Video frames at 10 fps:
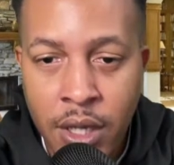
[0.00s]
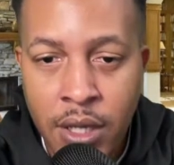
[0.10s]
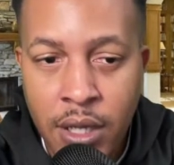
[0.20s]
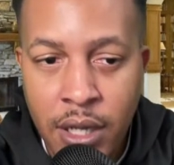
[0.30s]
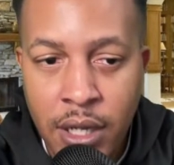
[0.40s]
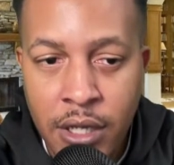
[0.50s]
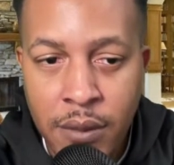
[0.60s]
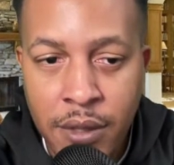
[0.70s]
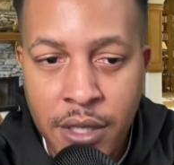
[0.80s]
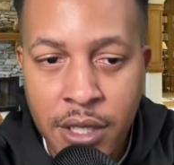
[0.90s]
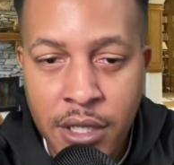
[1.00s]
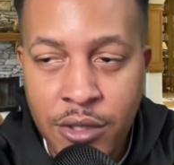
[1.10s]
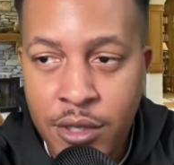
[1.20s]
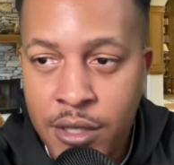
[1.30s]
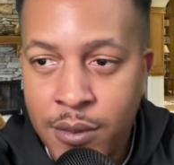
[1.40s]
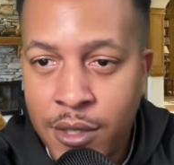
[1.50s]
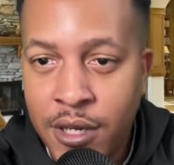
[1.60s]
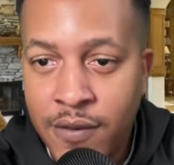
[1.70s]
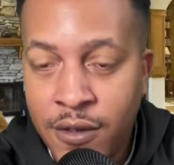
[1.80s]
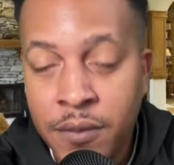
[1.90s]
Glad I did because I didn't trust them to
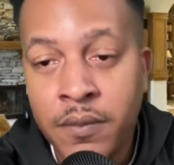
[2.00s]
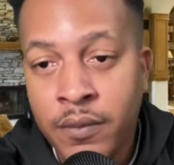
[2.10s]
cover.